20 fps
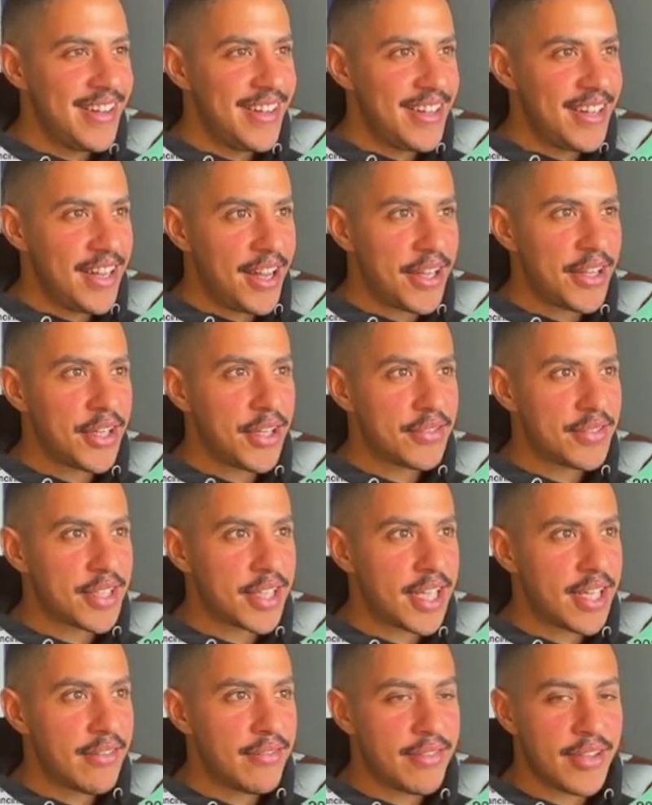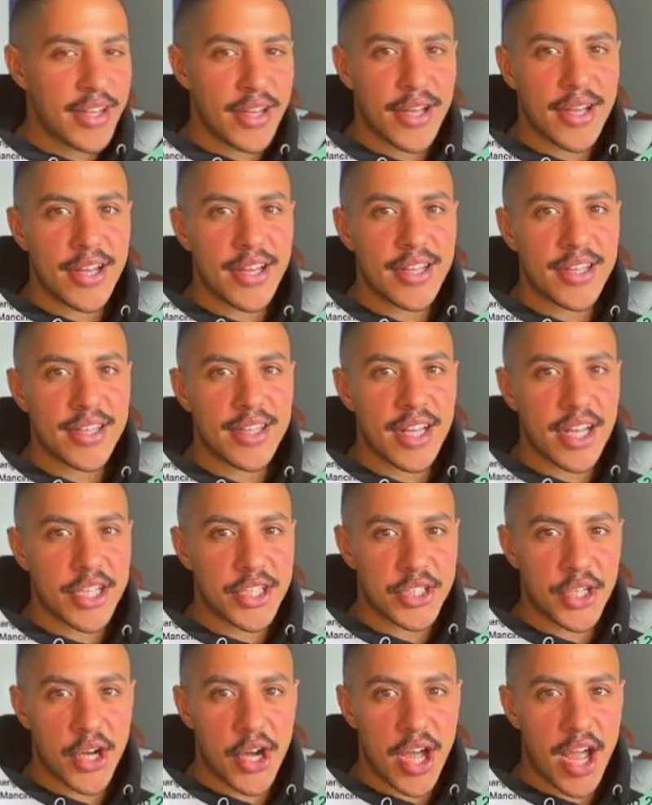love to give a
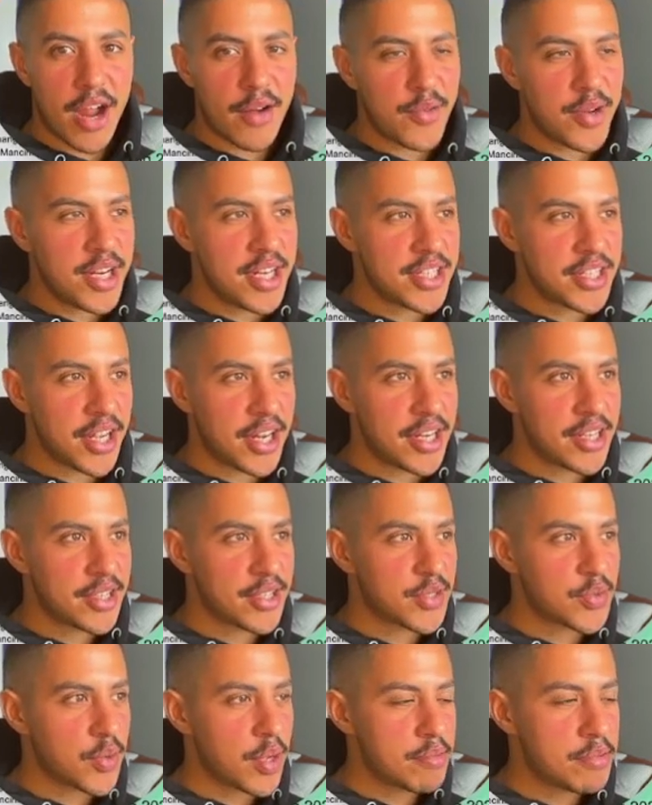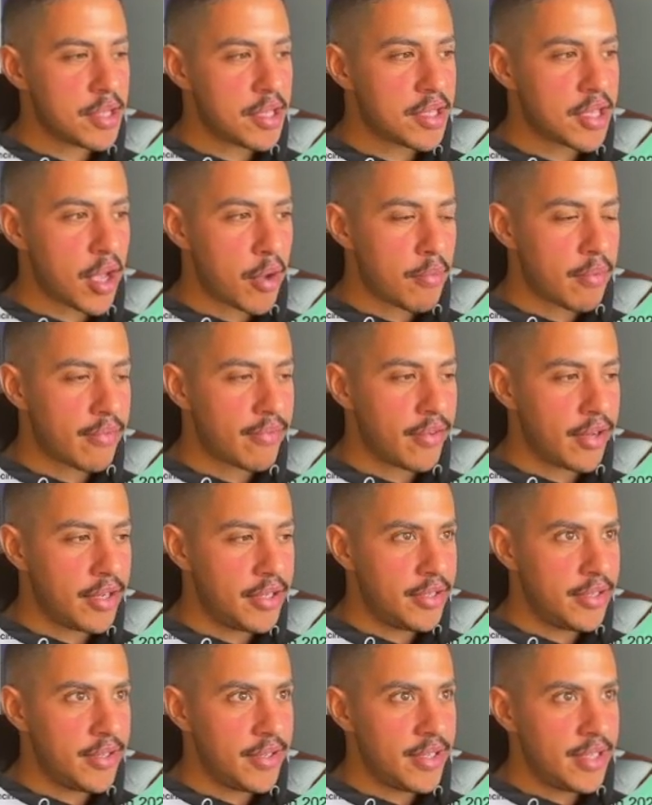shot at redesigning this website. That would be
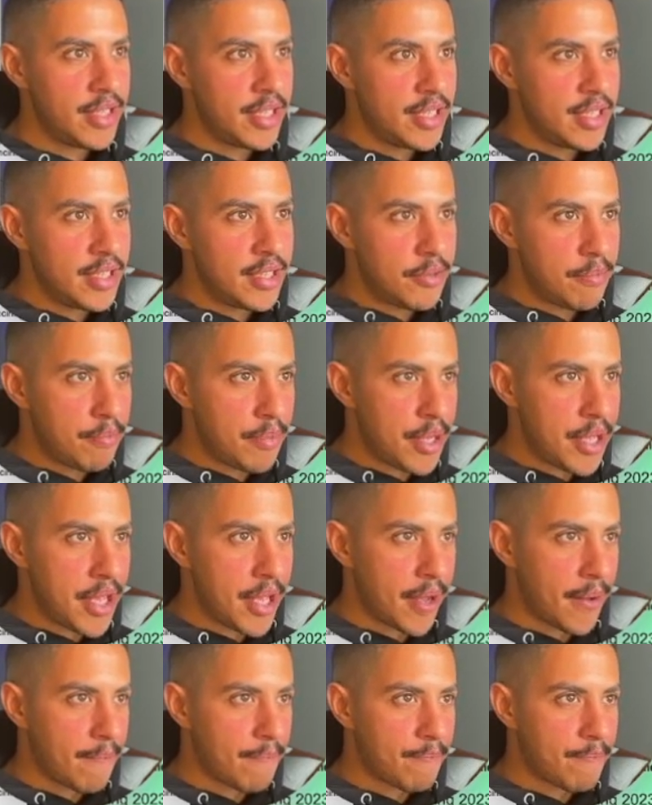fun. But yeah,